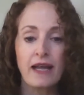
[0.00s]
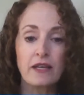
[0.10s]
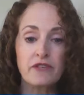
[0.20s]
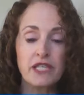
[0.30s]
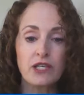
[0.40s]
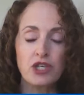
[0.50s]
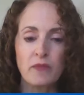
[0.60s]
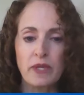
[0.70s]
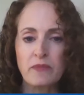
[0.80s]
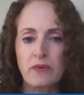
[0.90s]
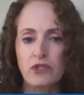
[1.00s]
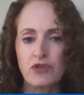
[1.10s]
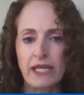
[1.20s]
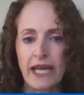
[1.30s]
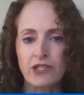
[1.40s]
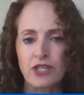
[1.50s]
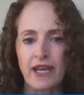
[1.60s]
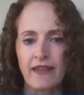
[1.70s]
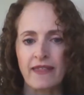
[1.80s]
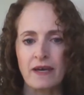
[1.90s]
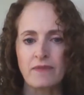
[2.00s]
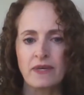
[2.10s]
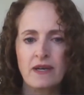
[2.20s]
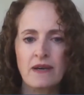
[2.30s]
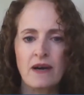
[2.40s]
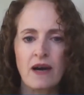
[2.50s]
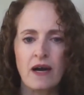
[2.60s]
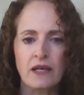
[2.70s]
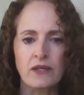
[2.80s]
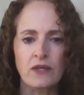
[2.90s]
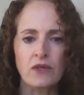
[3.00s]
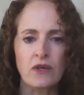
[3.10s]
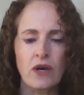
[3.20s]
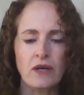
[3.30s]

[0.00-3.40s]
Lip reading: I love teaching people and trying to educate them on